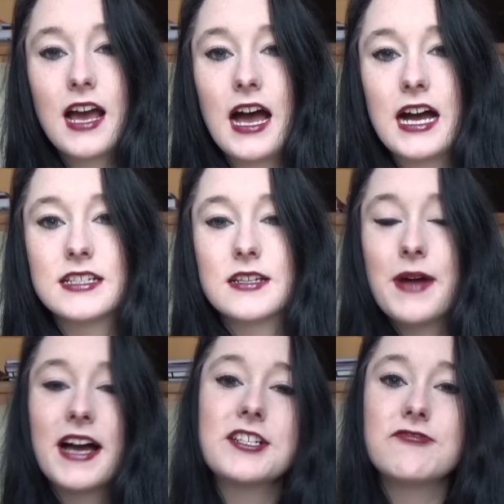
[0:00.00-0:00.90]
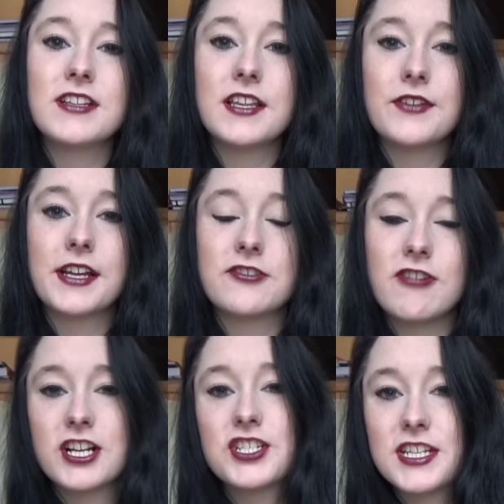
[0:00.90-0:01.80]
and a man is reliving a
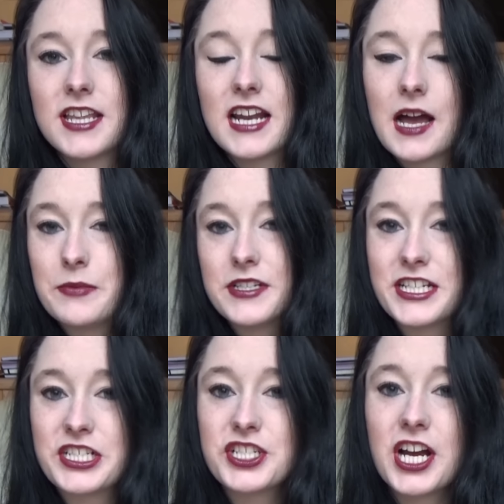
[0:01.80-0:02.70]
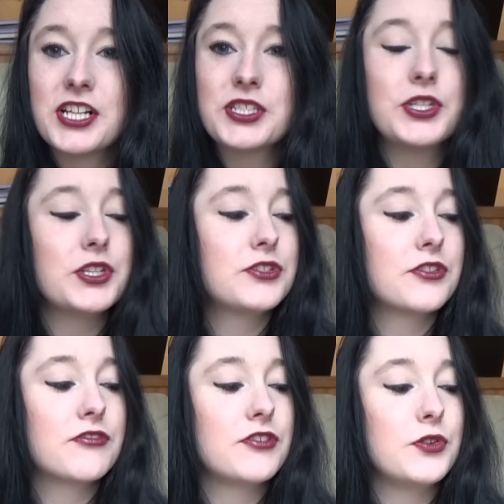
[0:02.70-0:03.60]
tragedy that happened in his childhood
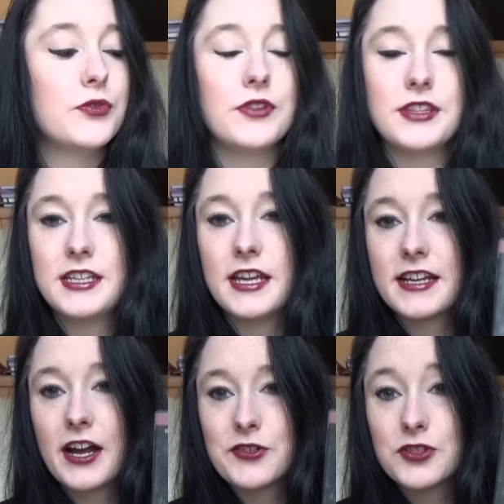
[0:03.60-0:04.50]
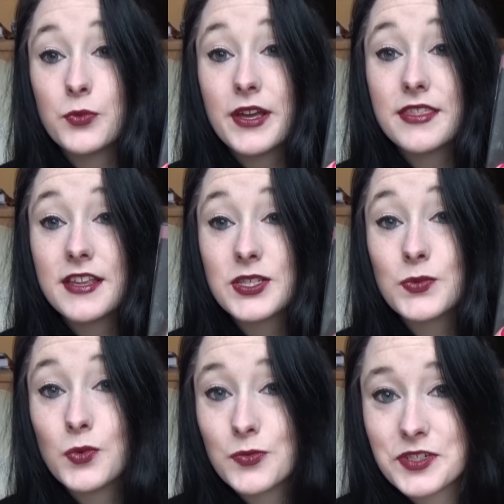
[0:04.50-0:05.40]
through the encounter with
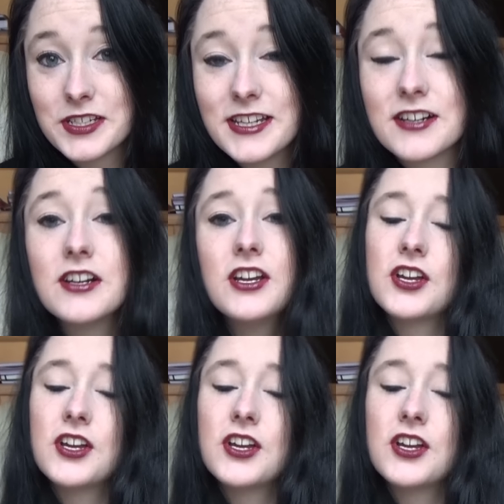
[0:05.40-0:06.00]
this woman here,